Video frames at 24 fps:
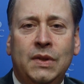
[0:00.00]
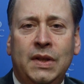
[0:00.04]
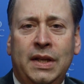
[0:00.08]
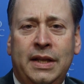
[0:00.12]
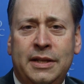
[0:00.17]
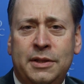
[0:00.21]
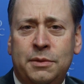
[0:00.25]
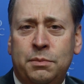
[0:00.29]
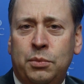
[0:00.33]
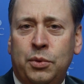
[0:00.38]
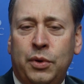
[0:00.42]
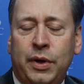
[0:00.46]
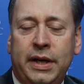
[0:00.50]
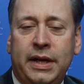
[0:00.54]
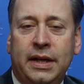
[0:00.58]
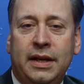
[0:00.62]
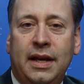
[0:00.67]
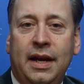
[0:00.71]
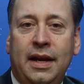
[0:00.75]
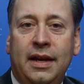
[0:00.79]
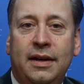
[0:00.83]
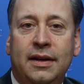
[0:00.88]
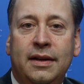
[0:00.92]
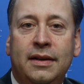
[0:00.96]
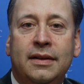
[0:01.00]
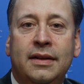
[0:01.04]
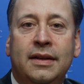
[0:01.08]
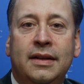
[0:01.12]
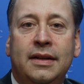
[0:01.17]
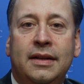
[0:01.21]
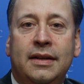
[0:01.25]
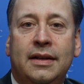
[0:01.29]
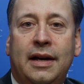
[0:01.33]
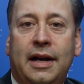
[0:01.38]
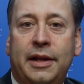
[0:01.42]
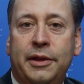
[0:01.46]
is predicated
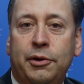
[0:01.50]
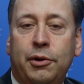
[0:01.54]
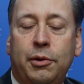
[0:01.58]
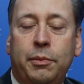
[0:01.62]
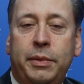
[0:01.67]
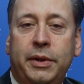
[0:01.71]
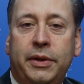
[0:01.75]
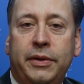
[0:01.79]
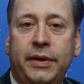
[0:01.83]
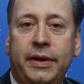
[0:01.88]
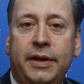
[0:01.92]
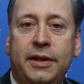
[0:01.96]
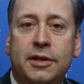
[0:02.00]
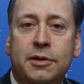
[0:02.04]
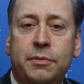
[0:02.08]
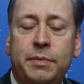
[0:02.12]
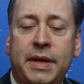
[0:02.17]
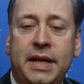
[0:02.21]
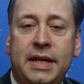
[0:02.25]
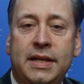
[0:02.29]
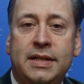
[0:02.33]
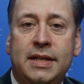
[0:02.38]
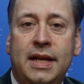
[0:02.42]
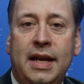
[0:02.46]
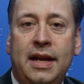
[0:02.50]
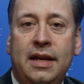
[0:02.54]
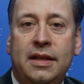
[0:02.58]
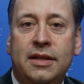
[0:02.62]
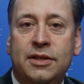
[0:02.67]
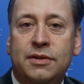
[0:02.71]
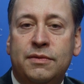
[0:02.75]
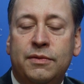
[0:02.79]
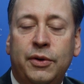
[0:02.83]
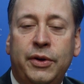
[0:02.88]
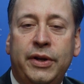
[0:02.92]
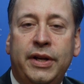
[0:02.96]
on their ability to maintain
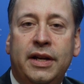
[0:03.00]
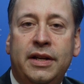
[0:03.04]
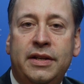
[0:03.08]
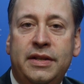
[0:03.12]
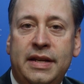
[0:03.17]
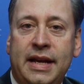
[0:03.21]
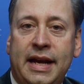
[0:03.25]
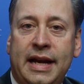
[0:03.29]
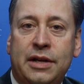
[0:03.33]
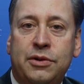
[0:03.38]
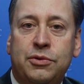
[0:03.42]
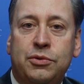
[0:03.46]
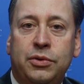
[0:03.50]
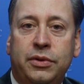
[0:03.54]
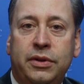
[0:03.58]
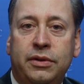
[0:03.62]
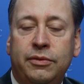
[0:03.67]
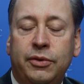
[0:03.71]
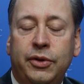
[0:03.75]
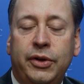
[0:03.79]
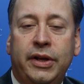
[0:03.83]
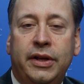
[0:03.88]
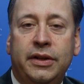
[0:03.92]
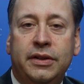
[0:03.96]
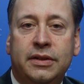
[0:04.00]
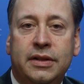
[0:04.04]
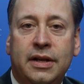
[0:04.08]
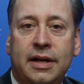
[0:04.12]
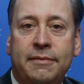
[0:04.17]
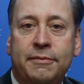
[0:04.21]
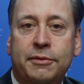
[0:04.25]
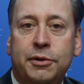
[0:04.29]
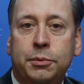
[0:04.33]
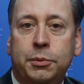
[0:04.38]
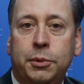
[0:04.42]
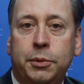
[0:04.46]
this very unnatural and very
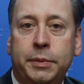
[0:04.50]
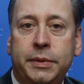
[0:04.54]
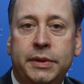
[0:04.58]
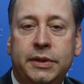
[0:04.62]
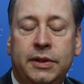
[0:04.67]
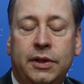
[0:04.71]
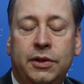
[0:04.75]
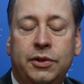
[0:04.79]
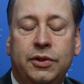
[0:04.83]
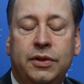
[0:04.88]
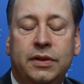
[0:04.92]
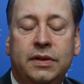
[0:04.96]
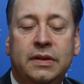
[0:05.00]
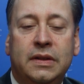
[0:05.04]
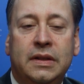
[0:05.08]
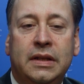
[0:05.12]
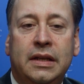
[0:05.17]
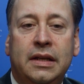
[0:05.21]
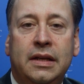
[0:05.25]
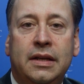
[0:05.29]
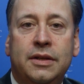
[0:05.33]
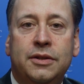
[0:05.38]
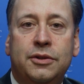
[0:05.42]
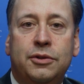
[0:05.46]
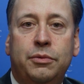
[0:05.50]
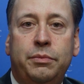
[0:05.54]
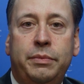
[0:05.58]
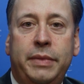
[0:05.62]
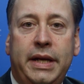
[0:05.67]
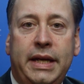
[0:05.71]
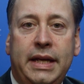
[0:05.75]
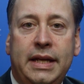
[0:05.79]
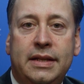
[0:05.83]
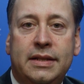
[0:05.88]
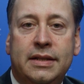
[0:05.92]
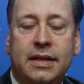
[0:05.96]
uncomfortable position. So
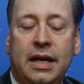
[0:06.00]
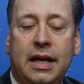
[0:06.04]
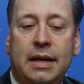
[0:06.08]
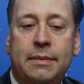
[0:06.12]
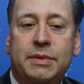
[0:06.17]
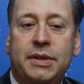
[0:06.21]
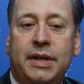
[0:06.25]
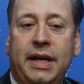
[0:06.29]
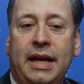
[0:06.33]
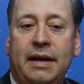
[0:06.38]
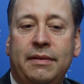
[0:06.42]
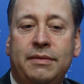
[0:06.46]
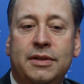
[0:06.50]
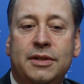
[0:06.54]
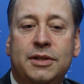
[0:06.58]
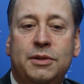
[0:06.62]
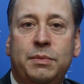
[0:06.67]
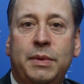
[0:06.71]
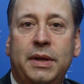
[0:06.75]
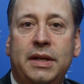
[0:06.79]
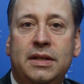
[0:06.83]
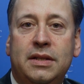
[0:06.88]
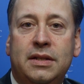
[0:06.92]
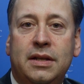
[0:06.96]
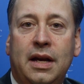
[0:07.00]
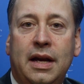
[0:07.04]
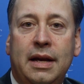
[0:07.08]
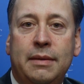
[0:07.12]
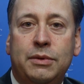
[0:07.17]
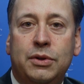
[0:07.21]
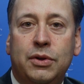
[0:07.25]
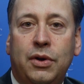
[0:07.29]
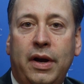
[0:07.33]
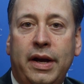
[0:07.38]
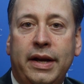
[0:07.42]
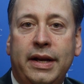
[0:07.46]
many times I have to spend time
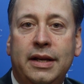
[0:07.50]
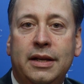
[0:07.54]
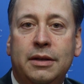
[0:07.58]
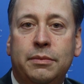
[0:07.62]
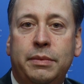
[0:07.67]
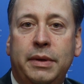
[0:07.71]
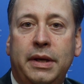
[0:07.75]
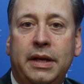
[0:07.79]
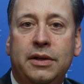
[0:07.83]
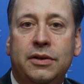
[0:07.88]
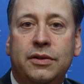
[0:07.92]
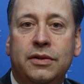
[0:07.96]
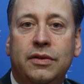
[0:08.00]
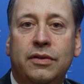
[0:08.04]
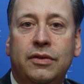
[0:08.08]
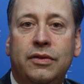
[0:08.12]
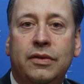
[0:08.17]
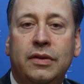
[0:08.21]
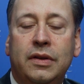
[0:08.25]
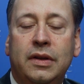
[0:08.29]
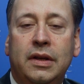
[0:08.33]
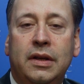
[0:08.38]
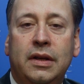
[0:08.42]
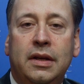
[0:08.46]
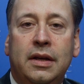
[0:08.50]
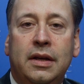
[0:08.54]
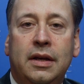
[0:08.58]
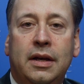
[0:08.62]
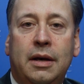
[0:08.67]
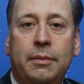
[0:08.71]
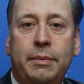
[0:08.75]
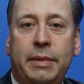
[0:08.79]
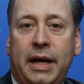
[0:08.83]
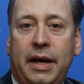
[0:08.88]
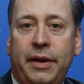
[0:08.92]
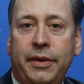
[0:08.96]
talking to patients
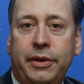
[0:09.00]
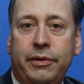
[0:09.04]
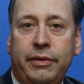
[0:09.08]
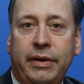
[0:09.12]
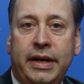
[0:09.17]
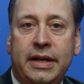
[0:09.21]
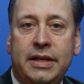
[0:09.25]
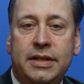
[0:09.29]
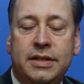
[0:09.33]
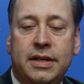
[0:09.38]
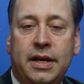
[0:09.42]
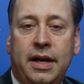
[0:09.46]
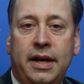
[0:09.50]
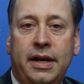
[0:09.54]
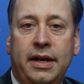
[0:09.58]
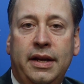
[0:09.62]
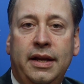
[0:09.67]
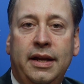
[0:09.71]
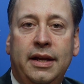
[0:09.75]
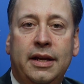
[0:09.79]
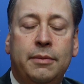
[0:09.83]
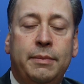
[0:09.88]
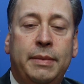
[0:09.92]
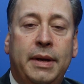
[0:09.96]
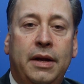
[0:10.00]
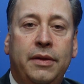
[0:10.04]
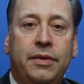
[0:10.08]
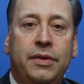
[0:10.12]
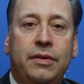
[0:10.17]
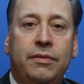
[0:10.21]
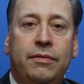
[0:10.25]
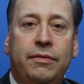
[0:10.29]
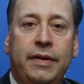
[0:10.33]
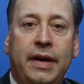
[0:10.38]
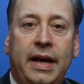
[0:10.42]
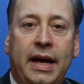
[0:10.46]
about their anxiety and about
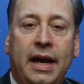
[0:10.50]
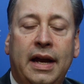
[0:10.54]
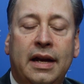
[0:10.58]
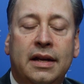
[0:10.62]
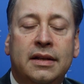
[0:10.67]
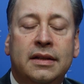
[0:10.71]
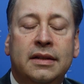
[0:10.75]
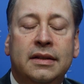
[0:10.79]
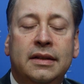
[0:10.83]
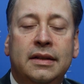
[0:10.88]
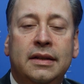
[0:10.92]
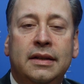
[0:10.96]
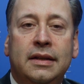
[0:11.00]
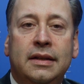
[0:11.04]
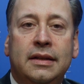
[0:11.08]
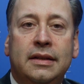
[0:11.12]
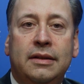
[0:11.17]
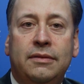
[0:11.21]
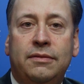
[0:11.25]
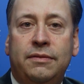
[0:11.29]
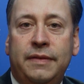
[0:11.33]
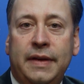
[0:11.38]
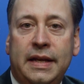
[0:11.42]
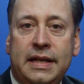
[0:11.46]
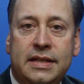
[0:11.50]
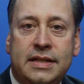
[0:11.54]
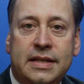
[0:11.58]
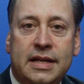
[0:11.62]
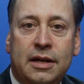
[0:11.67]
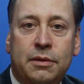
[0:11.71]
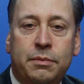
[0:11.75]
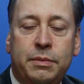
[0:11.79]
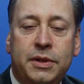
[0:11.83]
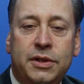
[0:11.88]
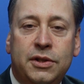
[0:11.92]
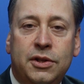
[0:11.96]
the fact that
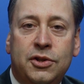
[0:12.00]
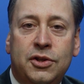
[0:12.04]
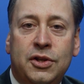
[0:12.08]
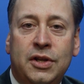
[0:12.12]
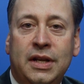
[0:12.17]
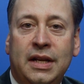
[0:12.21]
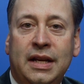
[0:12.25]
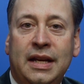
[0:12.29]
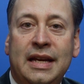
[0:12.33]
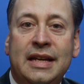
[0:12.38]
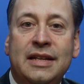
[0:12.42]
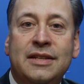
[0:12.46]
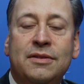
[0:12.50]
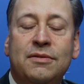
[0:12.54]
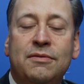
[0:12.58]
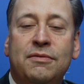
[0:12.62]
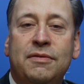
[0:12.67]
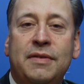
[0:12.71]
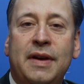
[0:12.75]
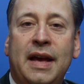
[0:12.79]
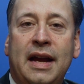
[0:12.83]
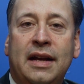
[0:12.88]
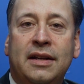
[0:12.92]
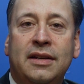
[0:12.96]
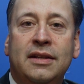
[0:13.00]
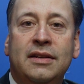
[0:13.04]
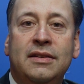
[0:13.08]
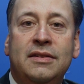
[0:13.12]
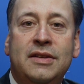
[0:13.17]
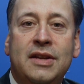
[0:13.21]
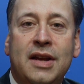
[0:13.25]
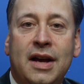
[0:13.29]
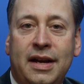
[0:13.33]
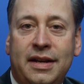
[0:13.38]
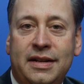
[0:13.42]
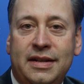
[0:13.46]
face-down positioning is in fact
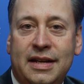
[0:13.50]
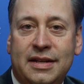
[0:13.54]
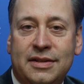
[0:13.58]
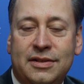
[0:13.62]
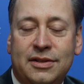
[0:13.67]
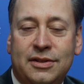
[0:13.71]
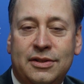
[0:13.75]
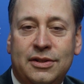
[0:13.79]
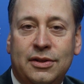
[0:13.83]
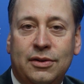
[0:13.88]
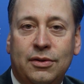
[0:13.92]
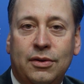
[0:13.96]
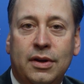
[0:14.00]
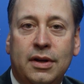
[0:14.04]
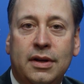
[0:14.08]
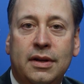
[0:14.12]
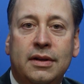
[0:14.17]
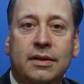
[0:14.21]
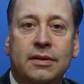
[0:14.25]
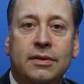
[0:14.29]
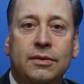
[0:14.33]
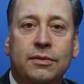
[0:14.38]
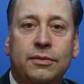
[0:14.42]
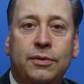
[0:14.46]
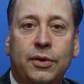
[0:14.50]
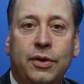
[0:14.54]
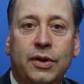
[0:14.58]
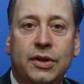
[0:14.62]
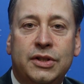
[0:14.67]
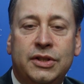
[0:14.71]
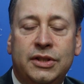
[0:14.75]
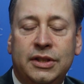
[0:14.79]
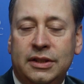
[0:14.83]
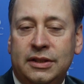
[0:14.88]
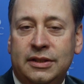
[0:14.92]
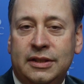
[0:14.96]
not necessary for a
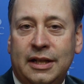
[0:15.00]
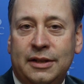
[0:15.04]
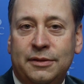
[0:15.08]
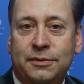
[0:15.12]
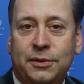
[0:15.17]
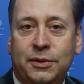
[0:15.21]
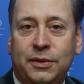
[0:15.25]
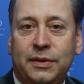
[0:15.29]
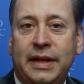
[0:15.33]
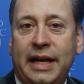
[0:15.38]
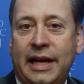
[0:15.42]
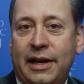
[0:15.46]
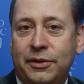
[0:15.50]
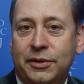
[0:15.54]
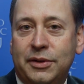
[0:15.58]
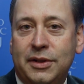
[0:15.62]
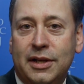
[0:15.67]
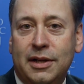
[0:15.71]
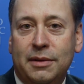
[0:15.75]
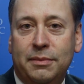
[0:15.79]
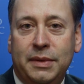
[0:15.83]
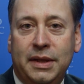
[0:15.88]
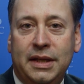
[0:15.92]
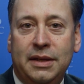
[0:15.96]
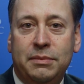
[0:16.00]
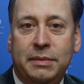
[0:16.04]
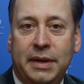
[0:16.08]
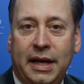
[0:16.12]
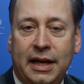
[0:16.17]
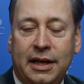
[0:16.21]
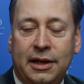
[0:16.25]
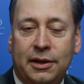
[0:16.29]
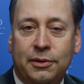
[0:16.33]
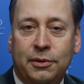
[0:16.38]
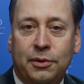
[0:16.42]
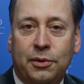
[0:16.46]
successful outcome in
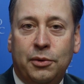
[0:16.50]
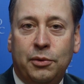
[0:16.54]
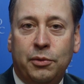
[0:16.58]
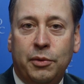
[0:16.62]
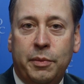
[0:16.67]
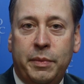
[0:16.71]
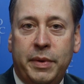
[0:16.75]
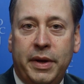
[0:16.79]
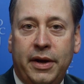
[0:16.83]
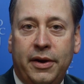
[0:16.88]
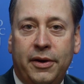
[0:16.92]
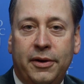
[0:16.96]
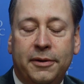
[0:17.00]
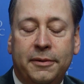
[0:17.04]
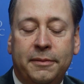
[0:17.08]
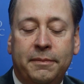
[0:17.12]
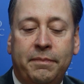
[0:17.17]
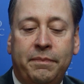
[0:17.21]
macular hole repair.